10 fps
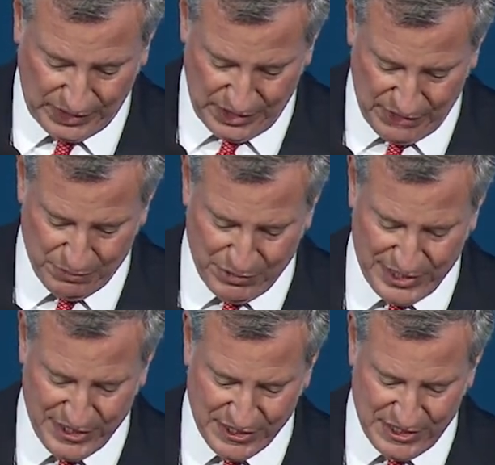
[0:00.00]
He even
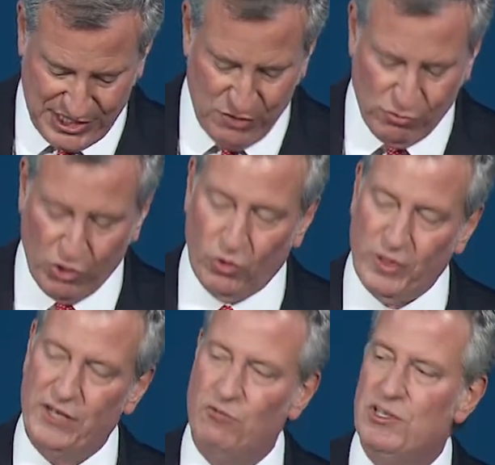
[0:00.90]
played a key role
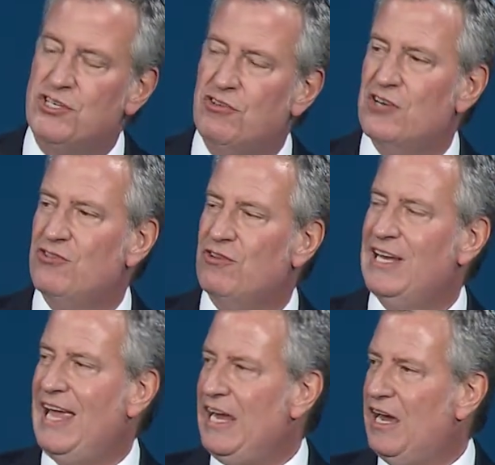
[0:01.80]
in
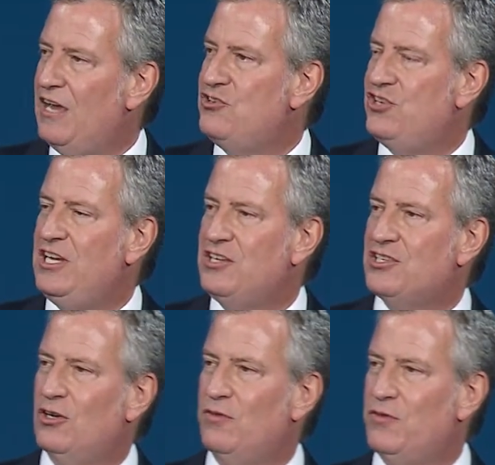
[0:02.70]
restructuring AIG,
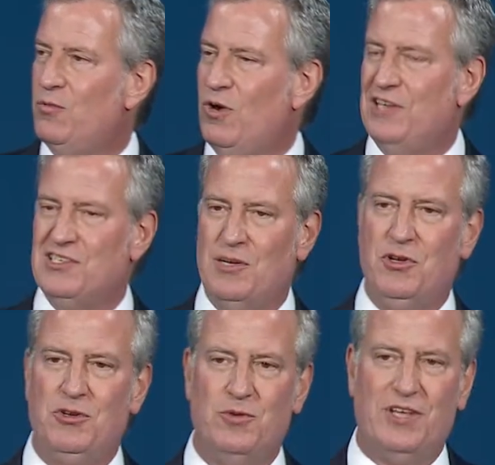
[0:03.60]
so if you want
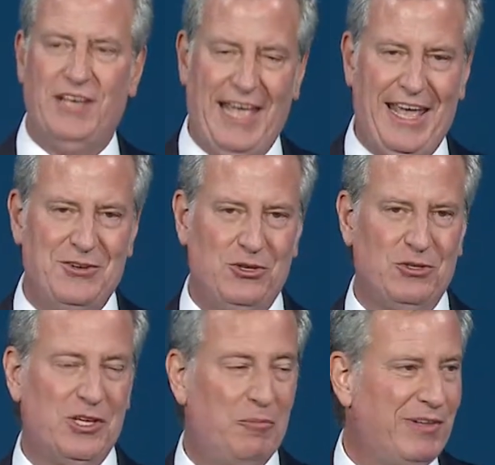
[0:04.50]
someone who can handle
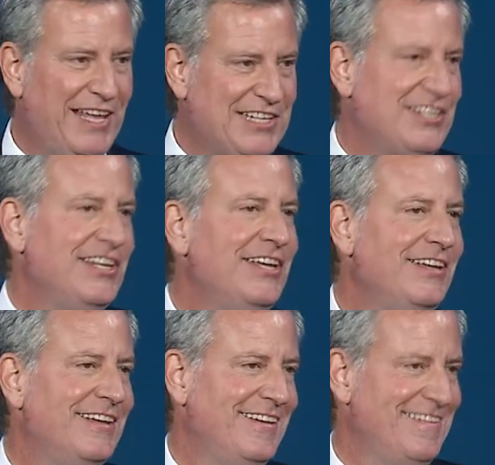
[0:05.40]
complexity,
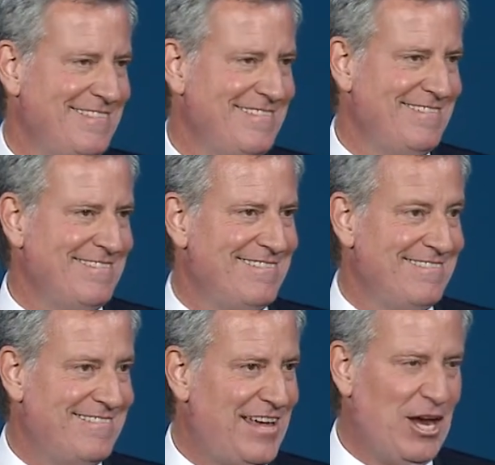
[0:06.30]

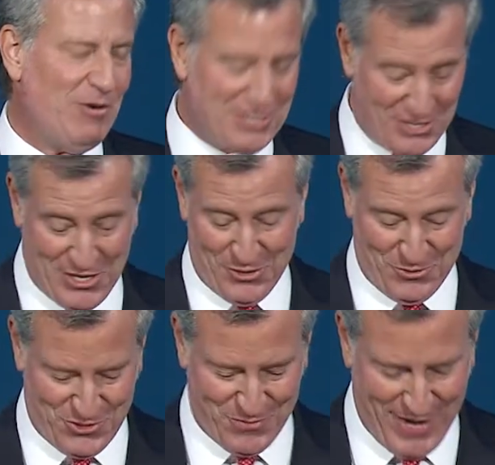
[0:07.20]
Eric Dinallo
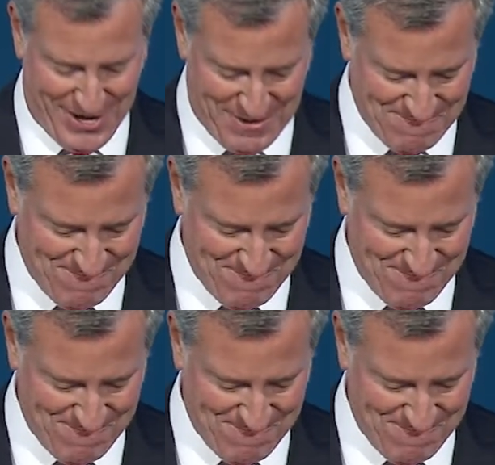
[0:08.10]
is your man.